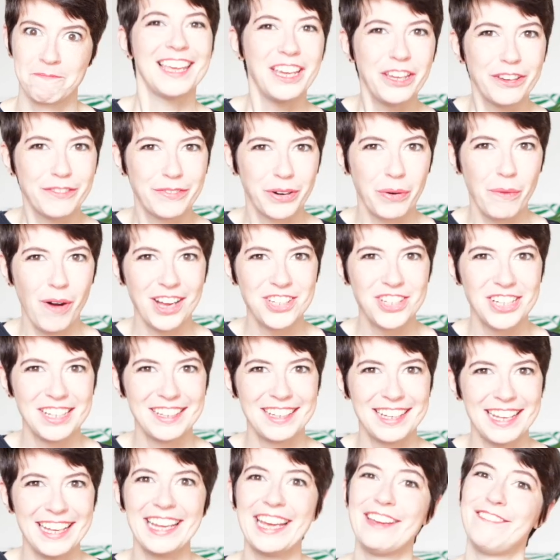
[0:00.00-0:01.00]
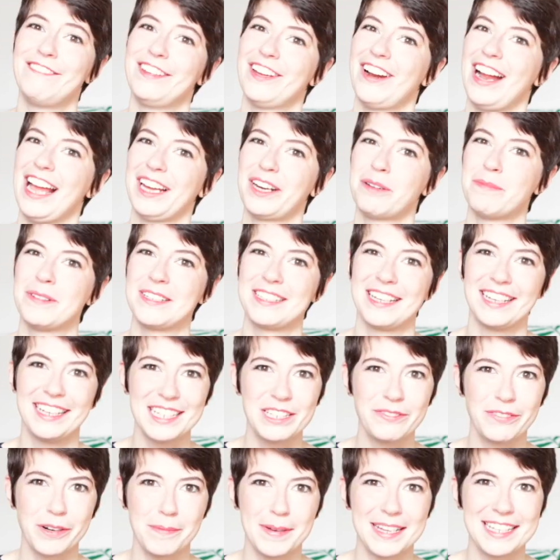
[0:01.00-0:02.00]
Thank you for watching. Give your animals a
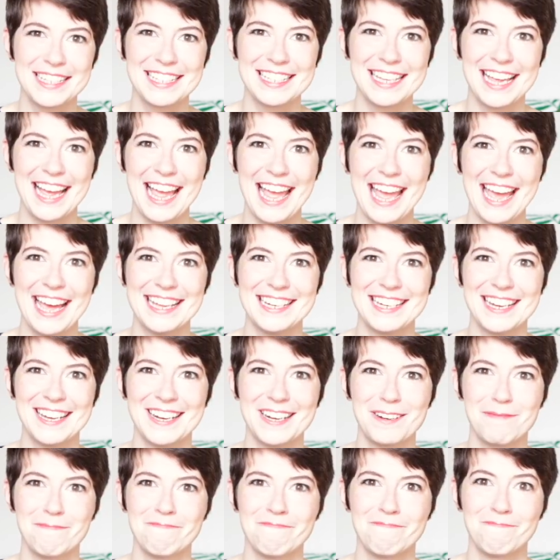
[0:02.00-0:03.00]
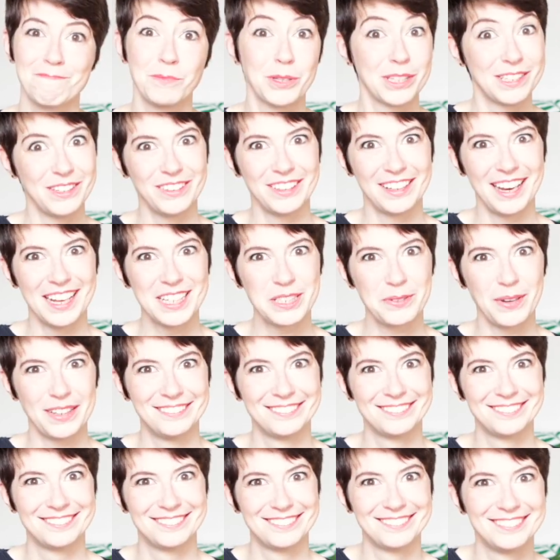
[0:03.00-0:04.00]
kiss from us and we'll see you on the next
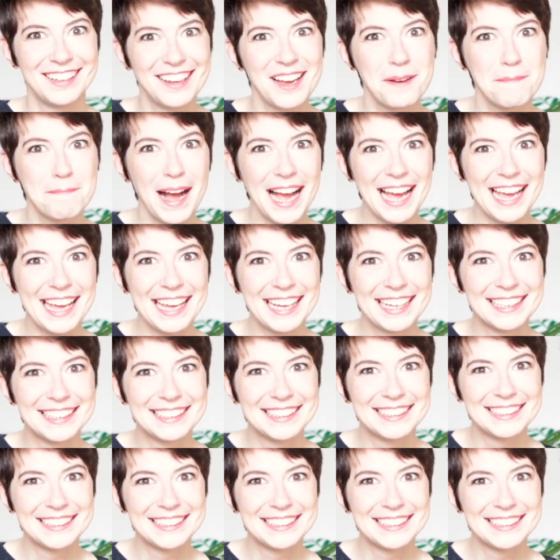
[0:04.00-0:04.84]
one. Bye.